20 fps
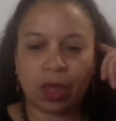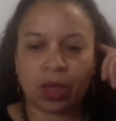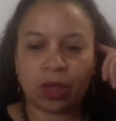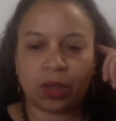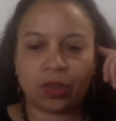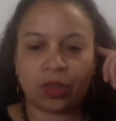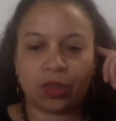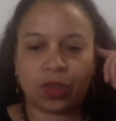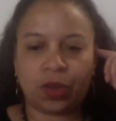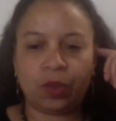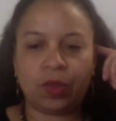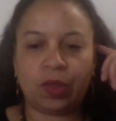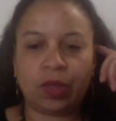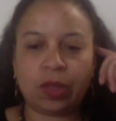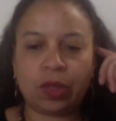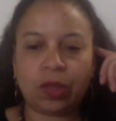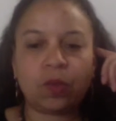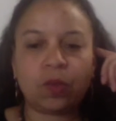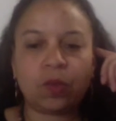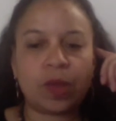So
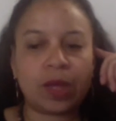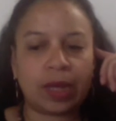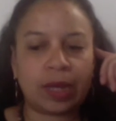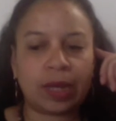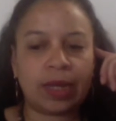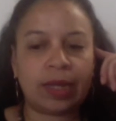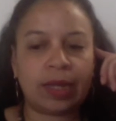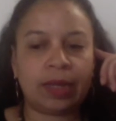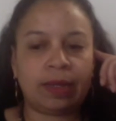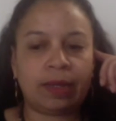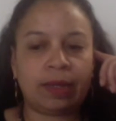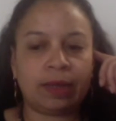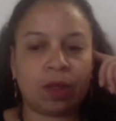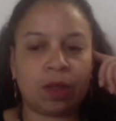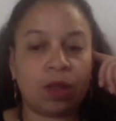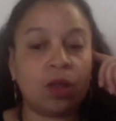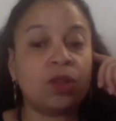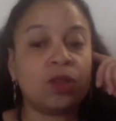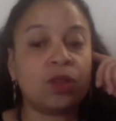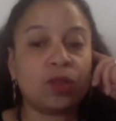this one is
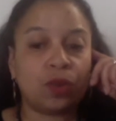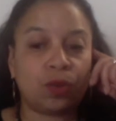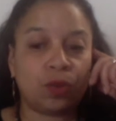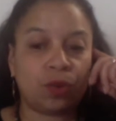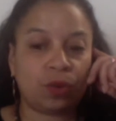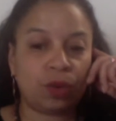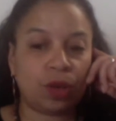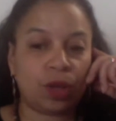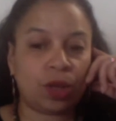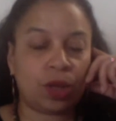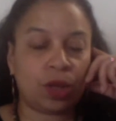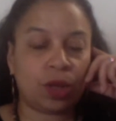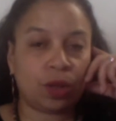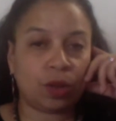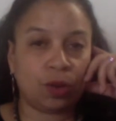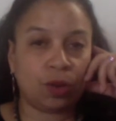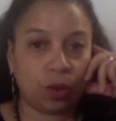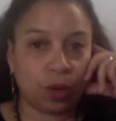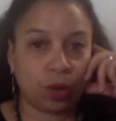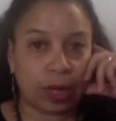also
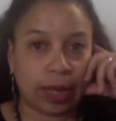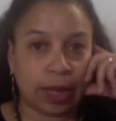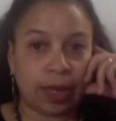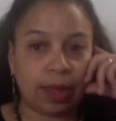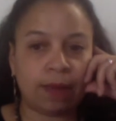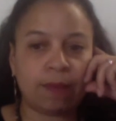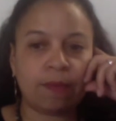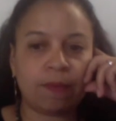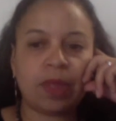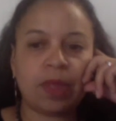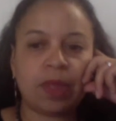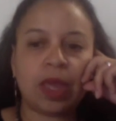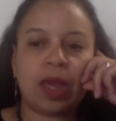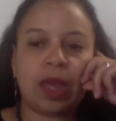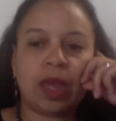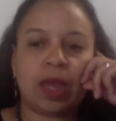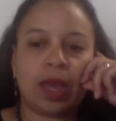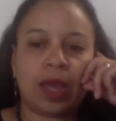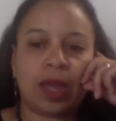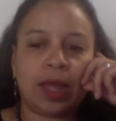cooling,
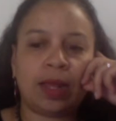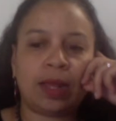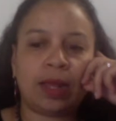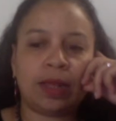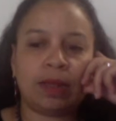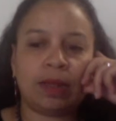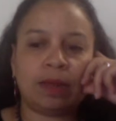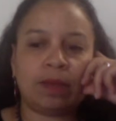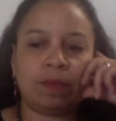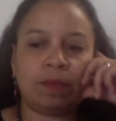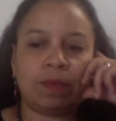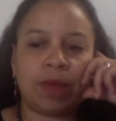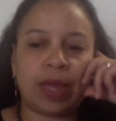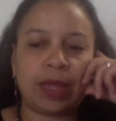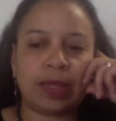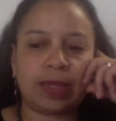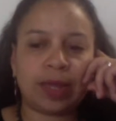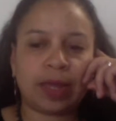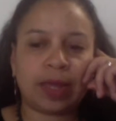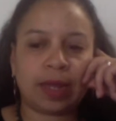and
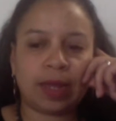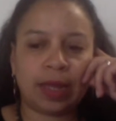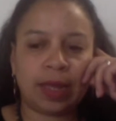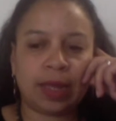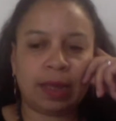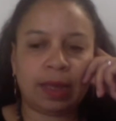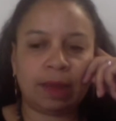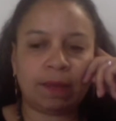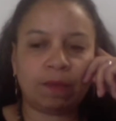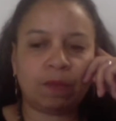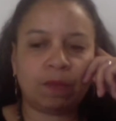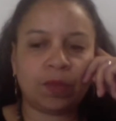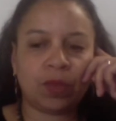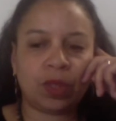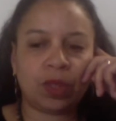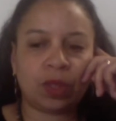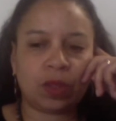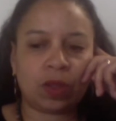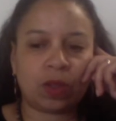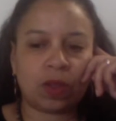basically
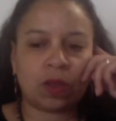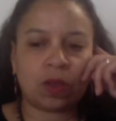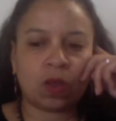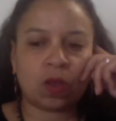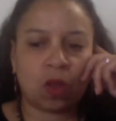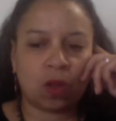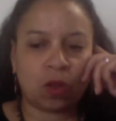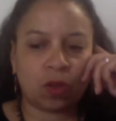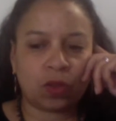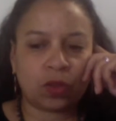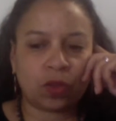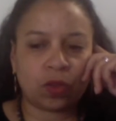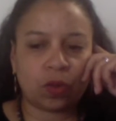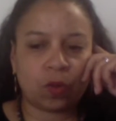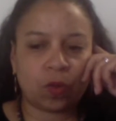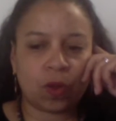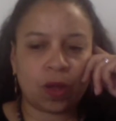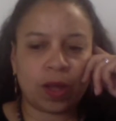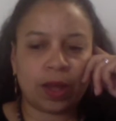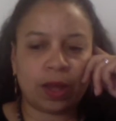this is also
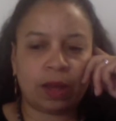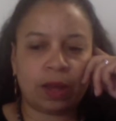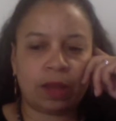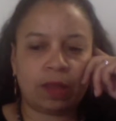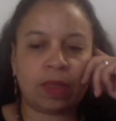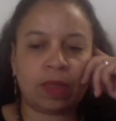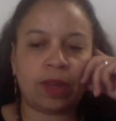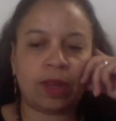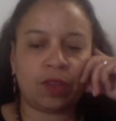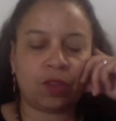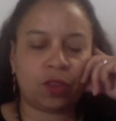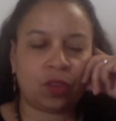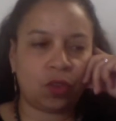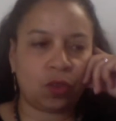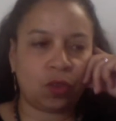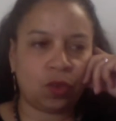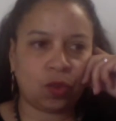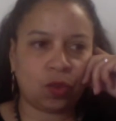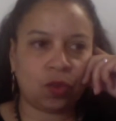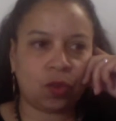one that is
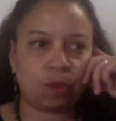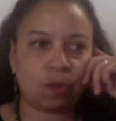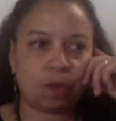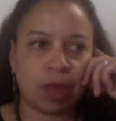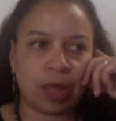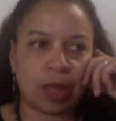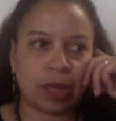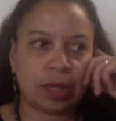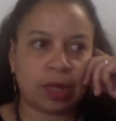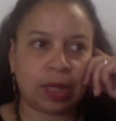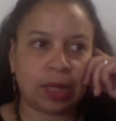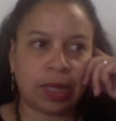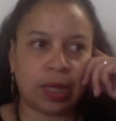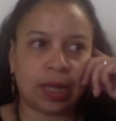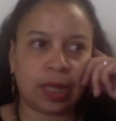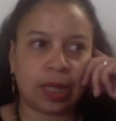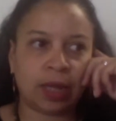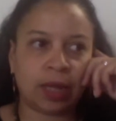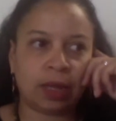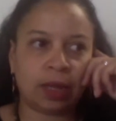used mainly
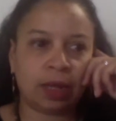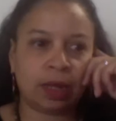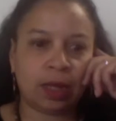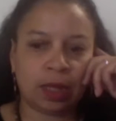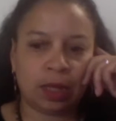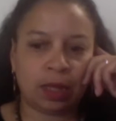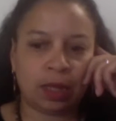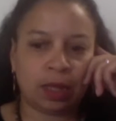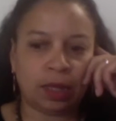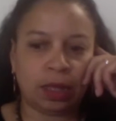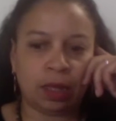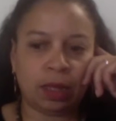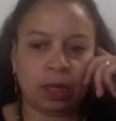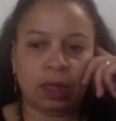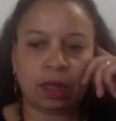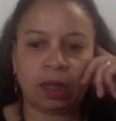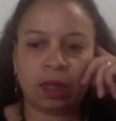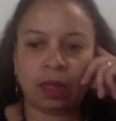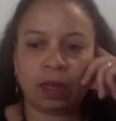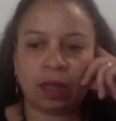in
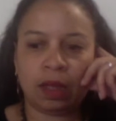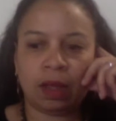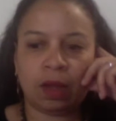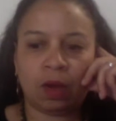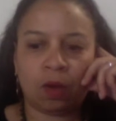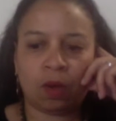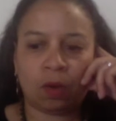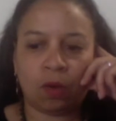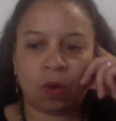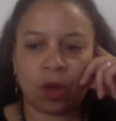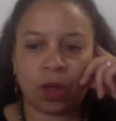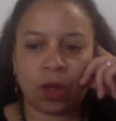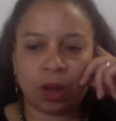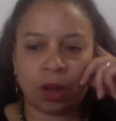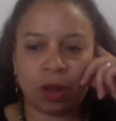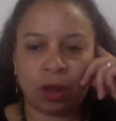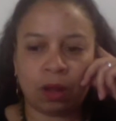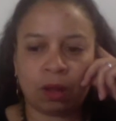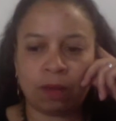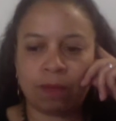ghee,
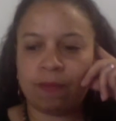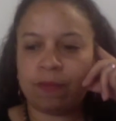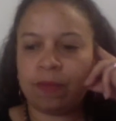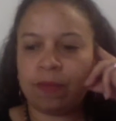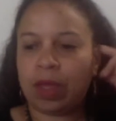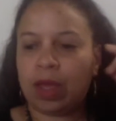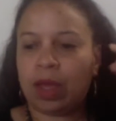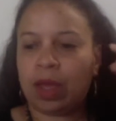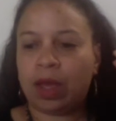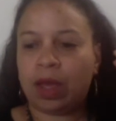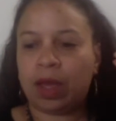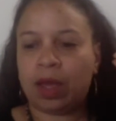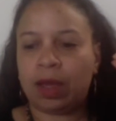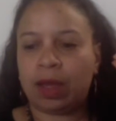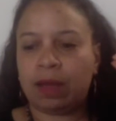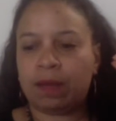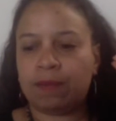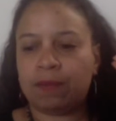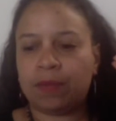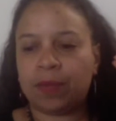oil,
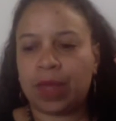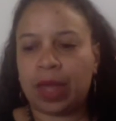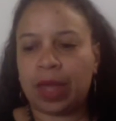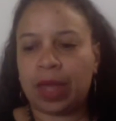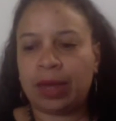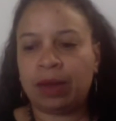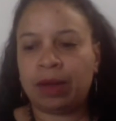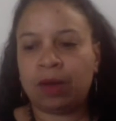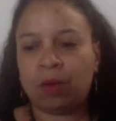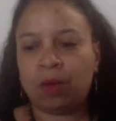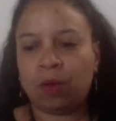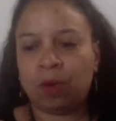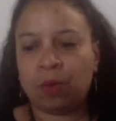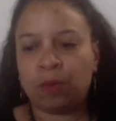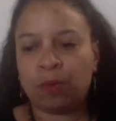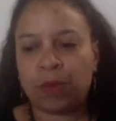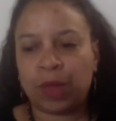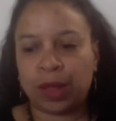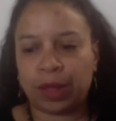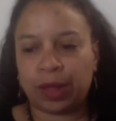and or
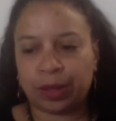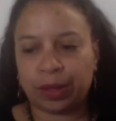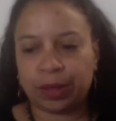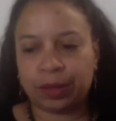milk.